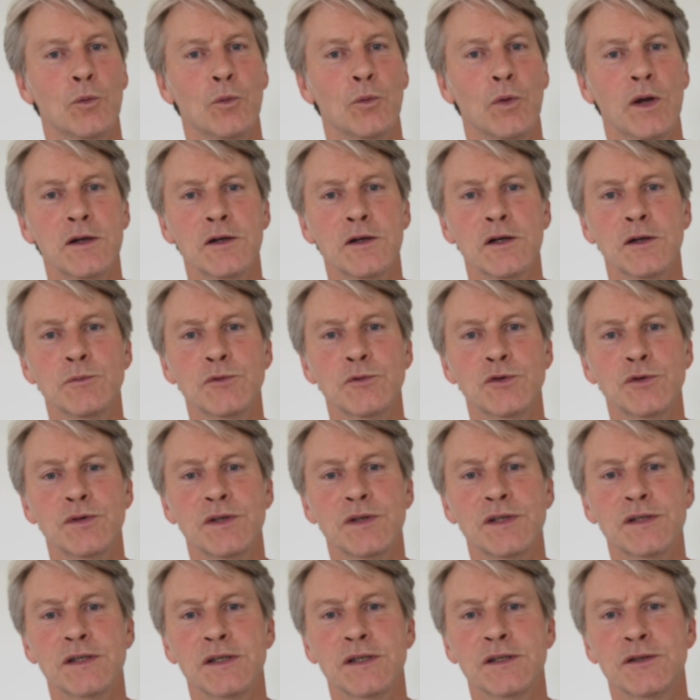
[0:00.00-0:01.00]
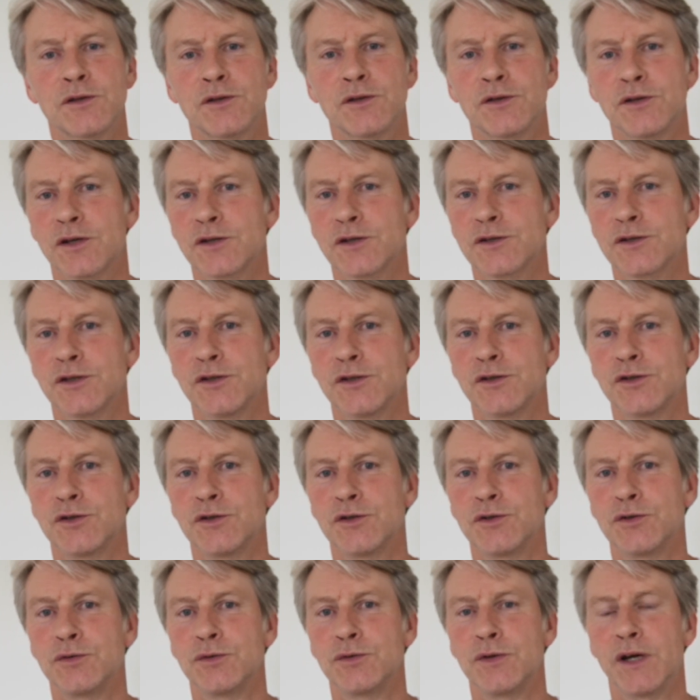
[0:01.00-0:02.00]
Welcome to this introduction
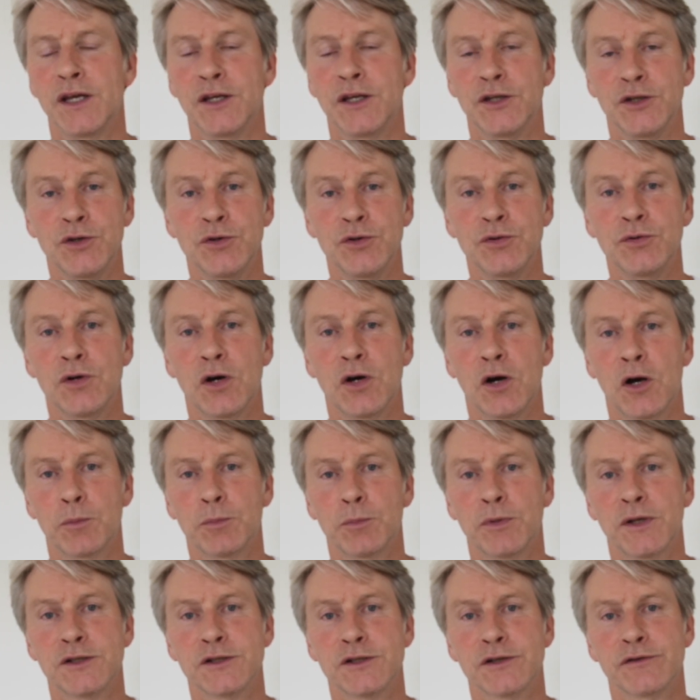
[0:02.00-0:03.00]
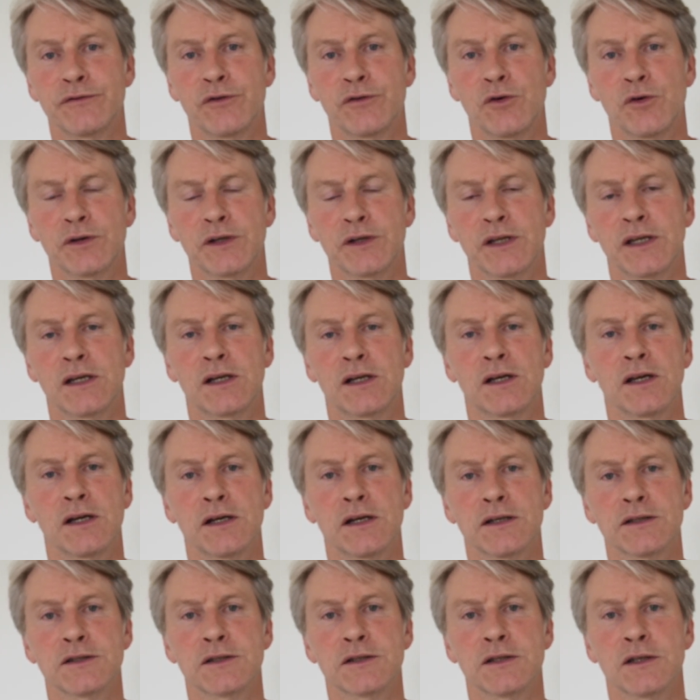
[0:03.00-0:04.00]
to a new Upledger 4-day
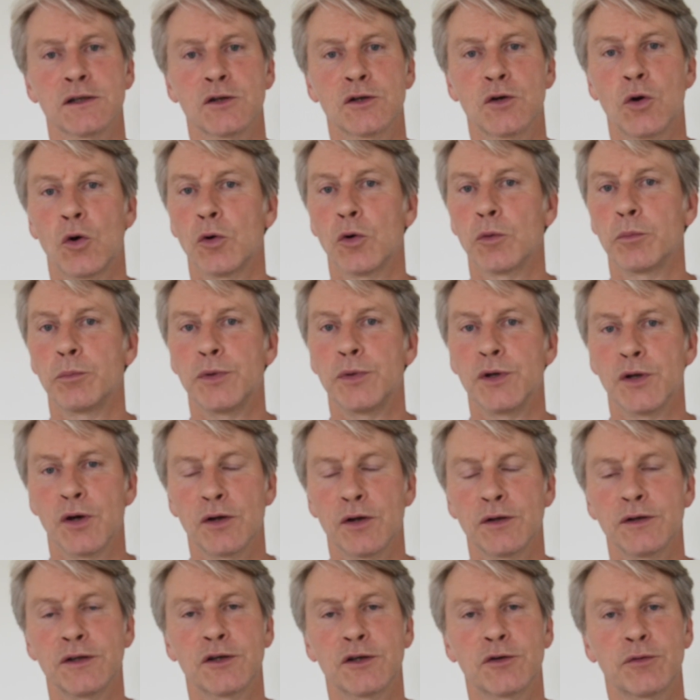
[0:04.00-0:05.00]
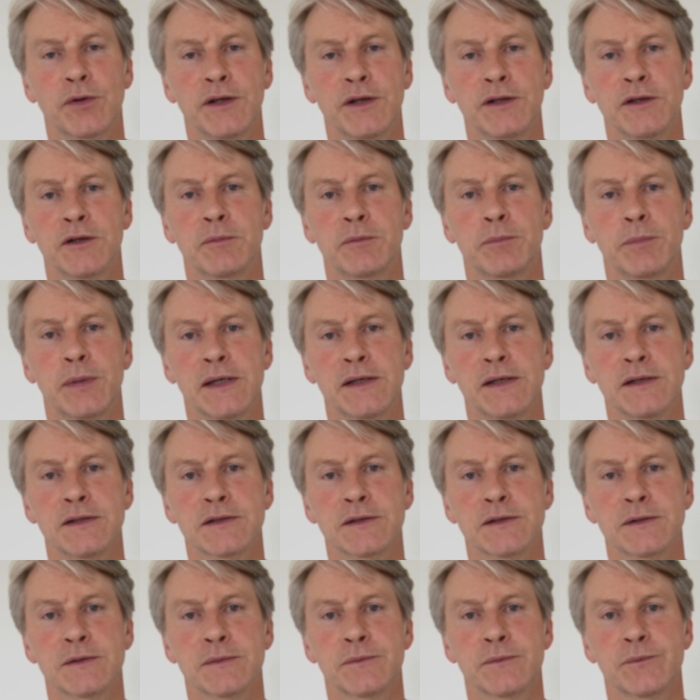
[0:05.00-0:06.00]
class called Beyond the Cranial
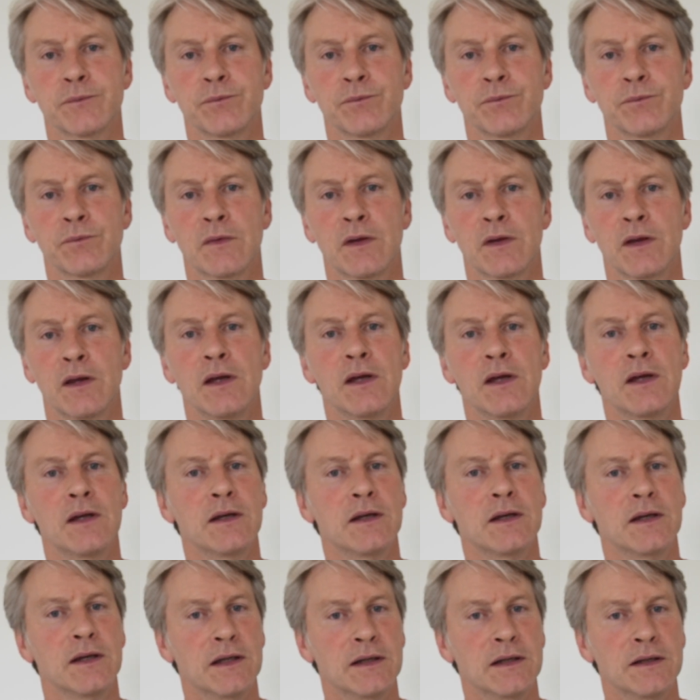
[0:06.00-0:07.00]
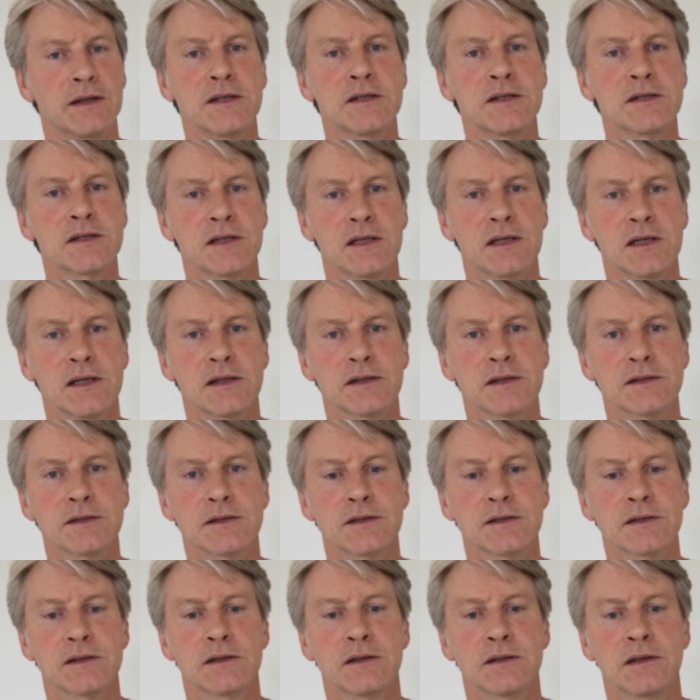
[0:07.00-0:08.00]
Base. In this
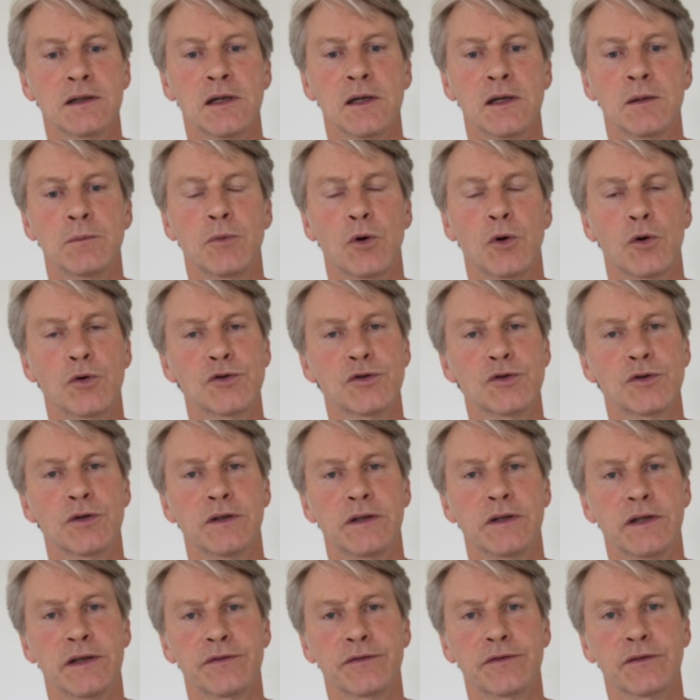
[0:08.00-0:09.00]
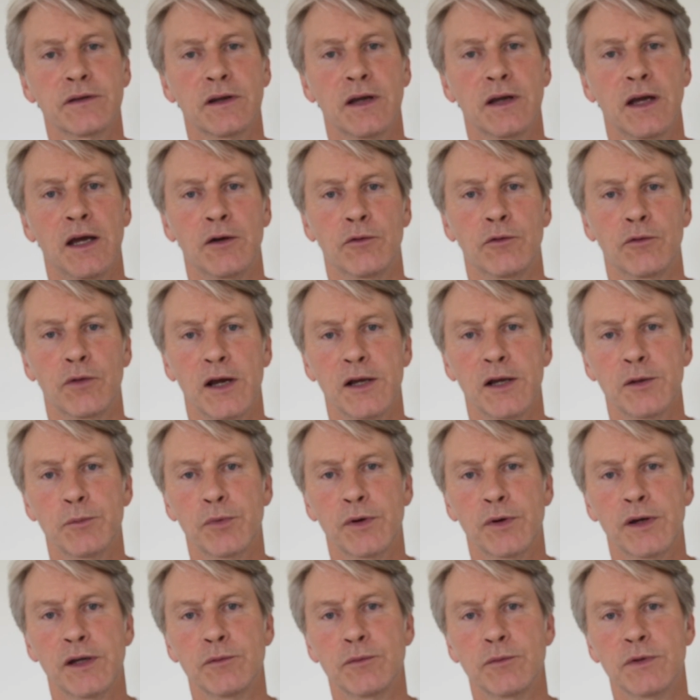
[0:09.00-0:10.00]
class, both your left and right
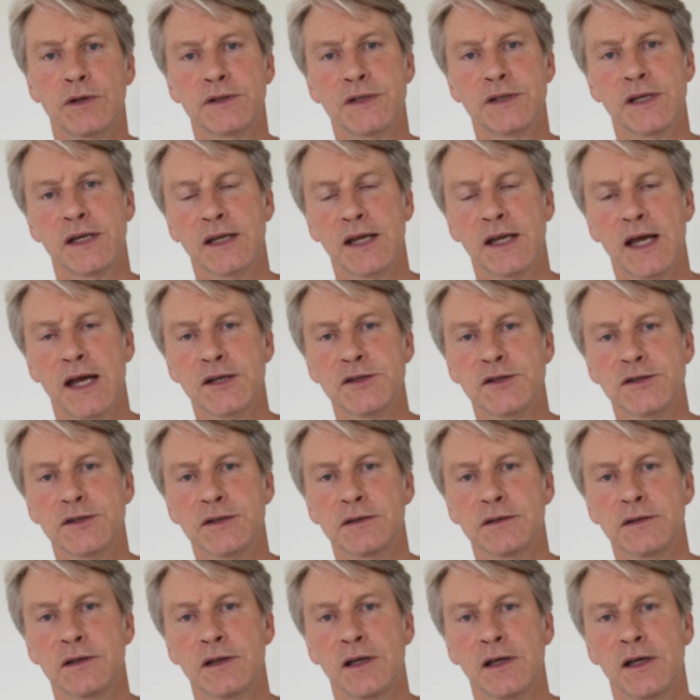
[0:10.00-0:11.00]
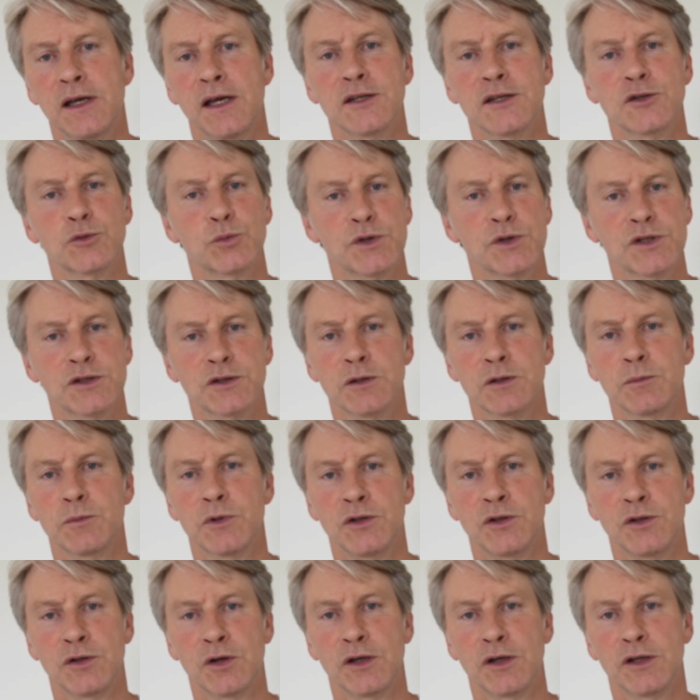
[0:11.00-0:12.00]
brain will take action as wisdom
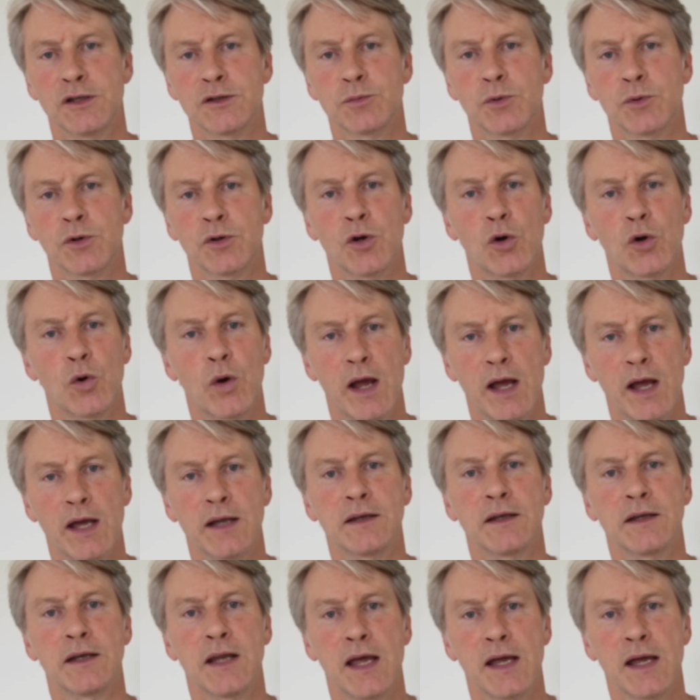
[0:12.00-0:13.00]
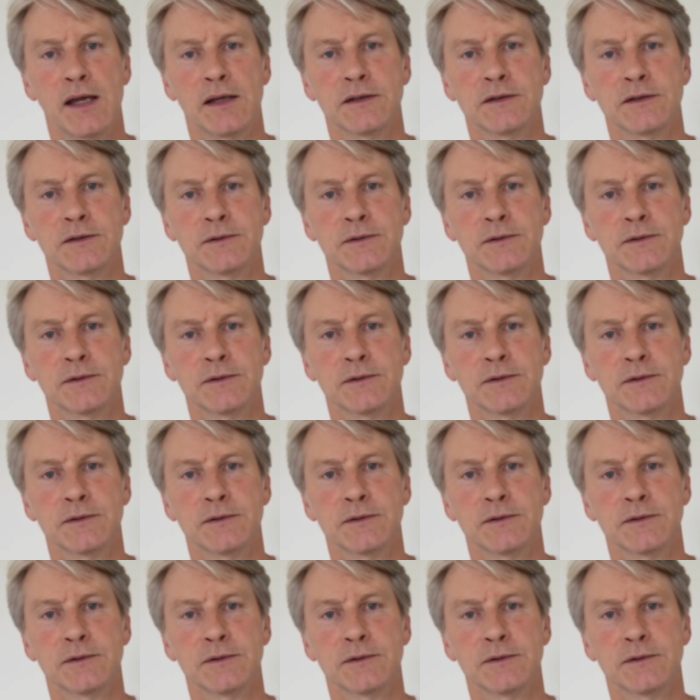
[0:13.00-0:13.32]
and knowledge will go hand in hand.